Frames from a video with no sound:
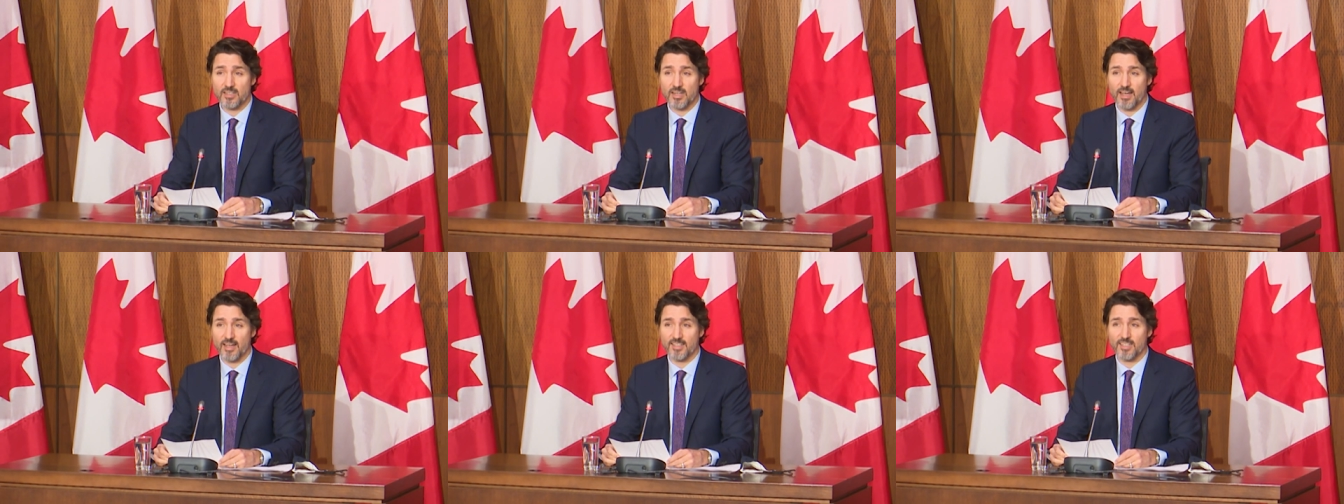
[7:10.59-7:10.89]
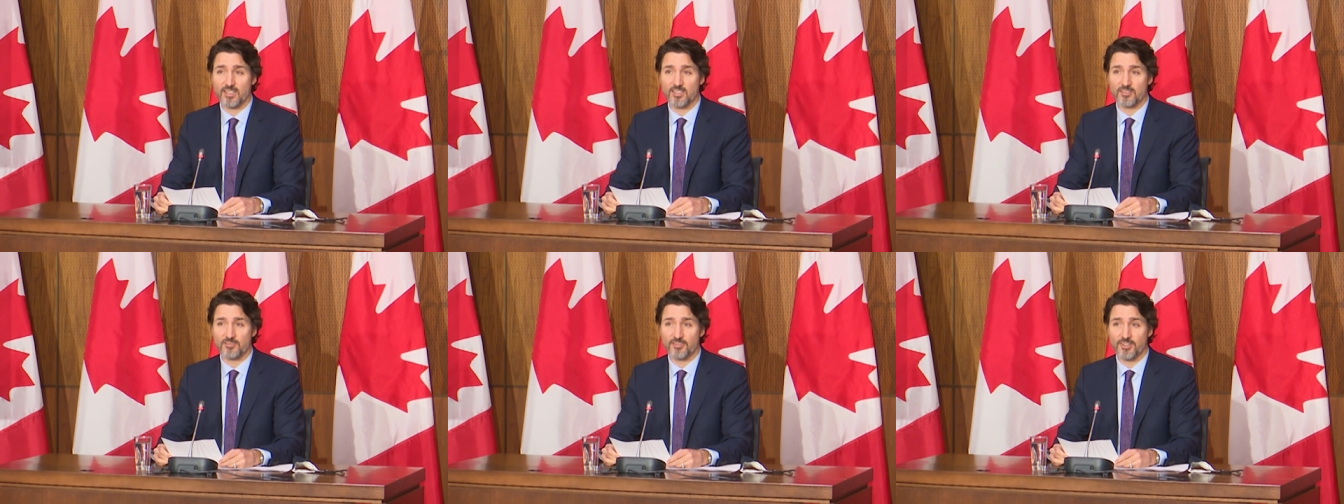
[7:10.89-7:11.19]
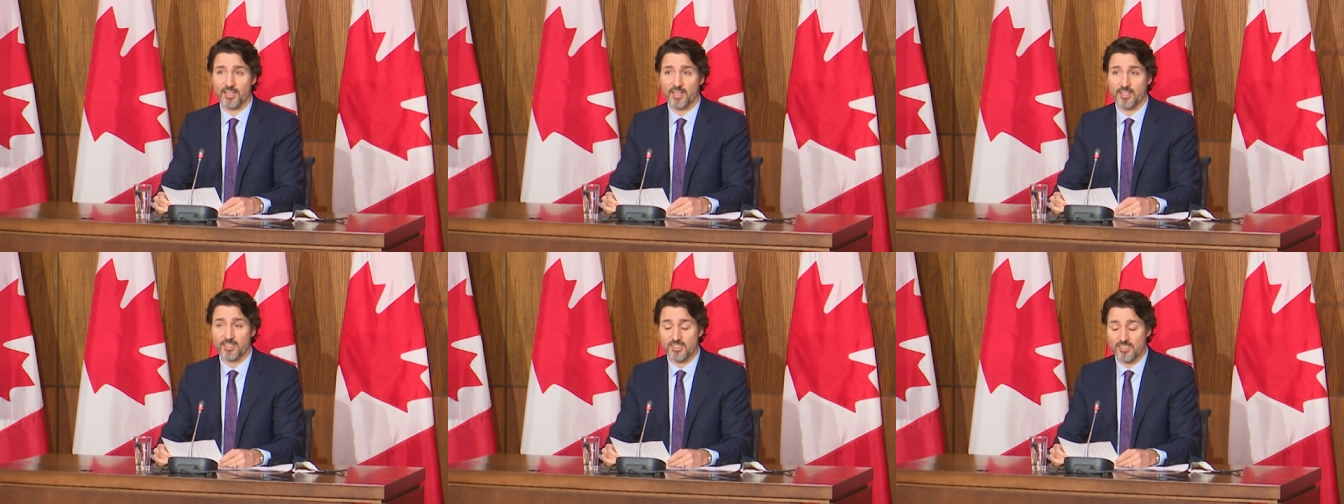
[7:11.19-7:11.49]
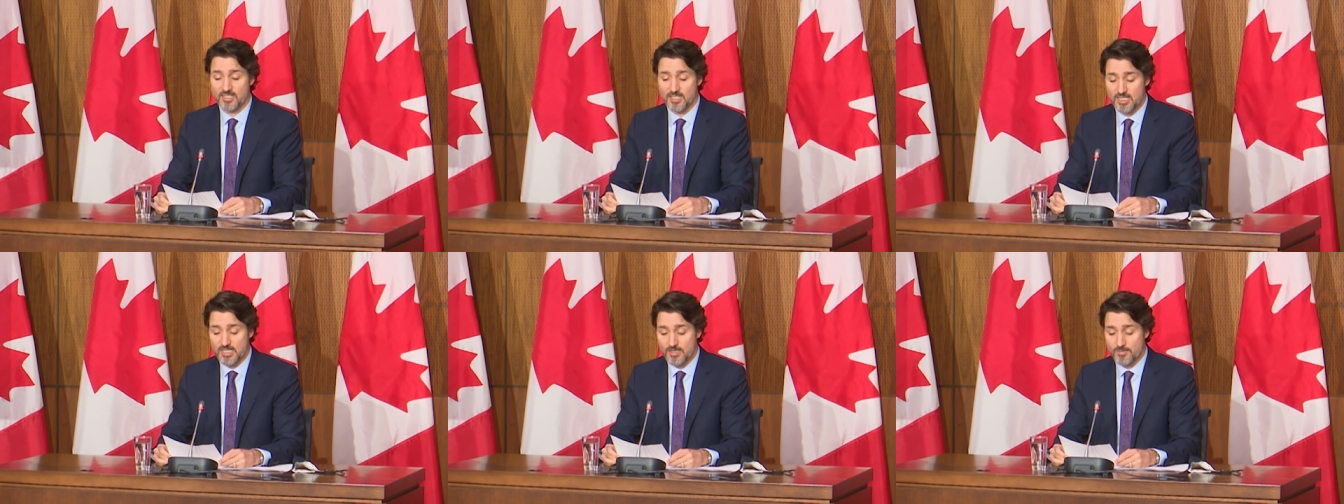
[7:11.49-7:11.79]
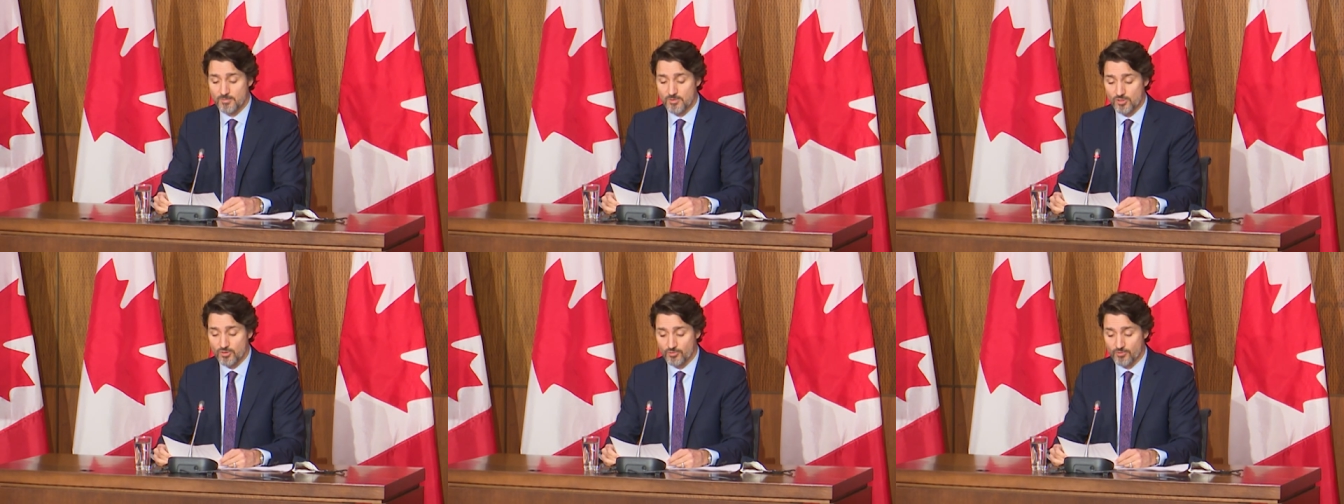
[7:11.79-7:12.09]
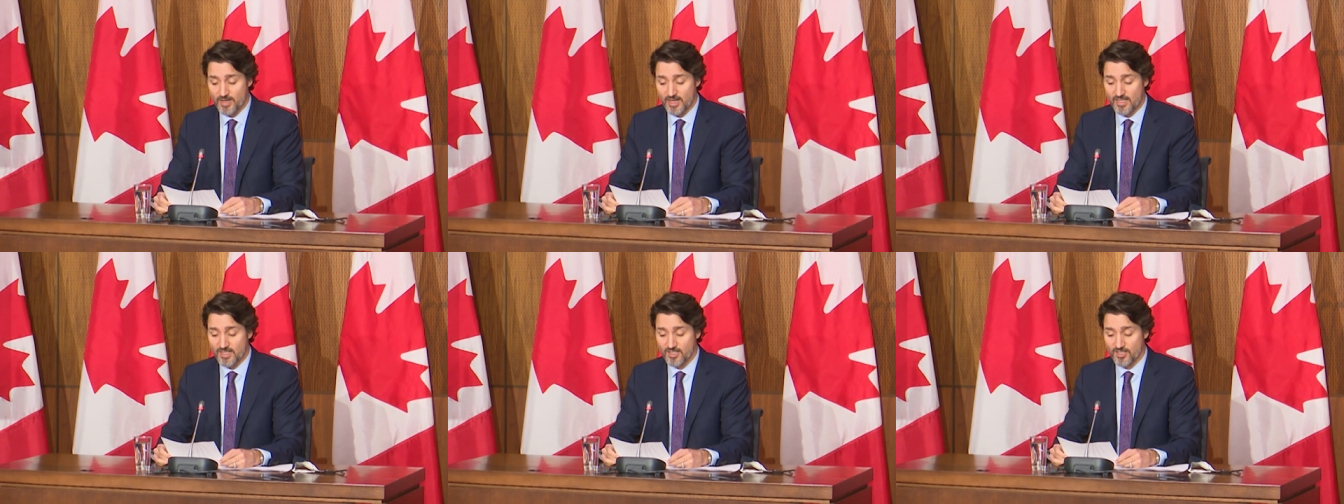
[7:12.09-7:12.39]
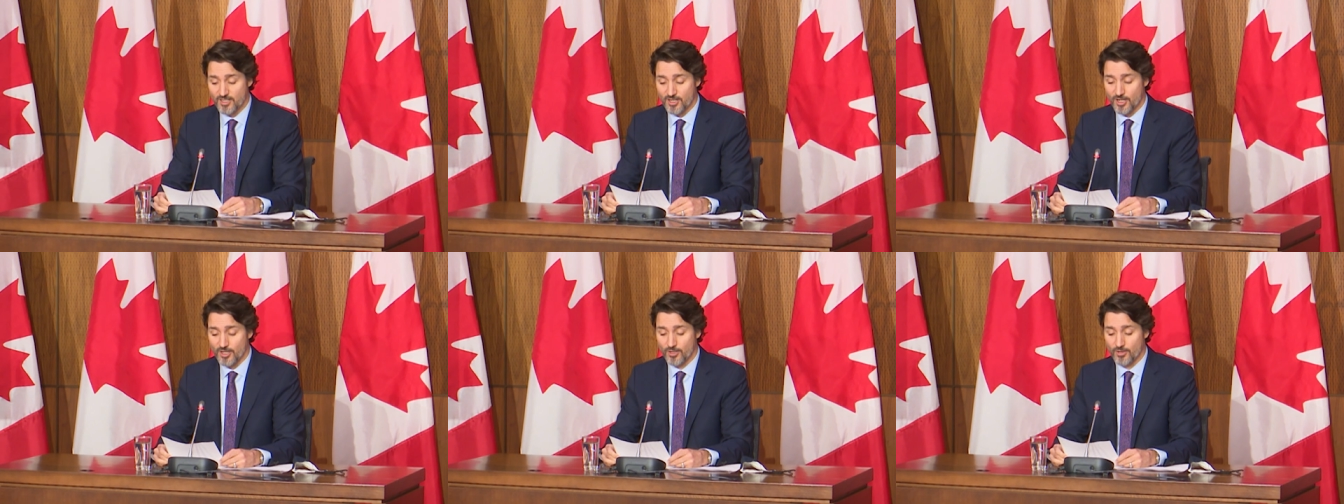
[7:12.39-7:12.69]
identified teams ready
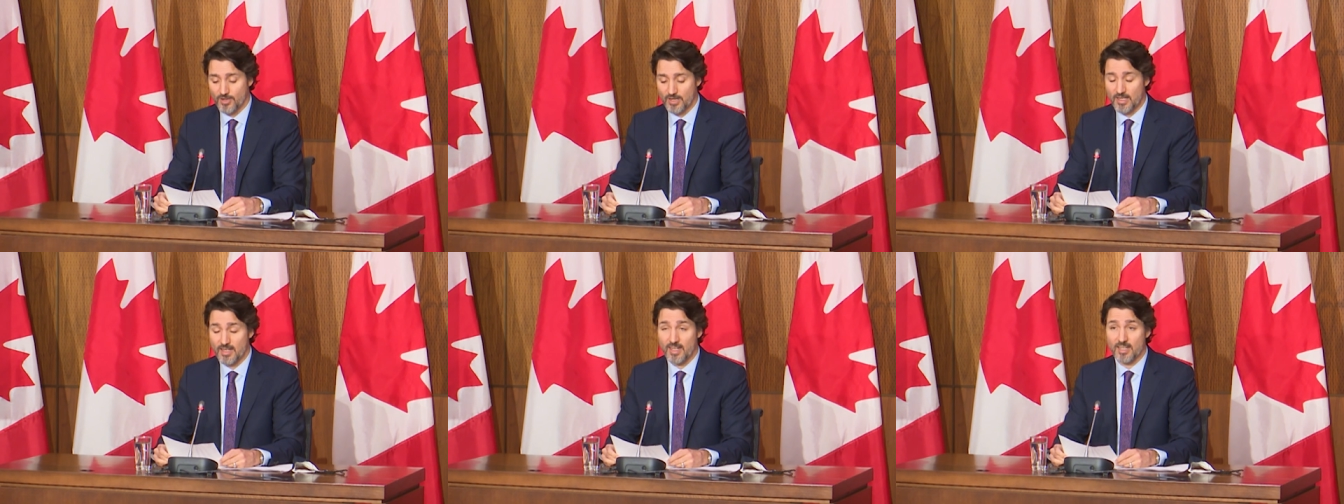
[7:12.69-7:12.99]
to go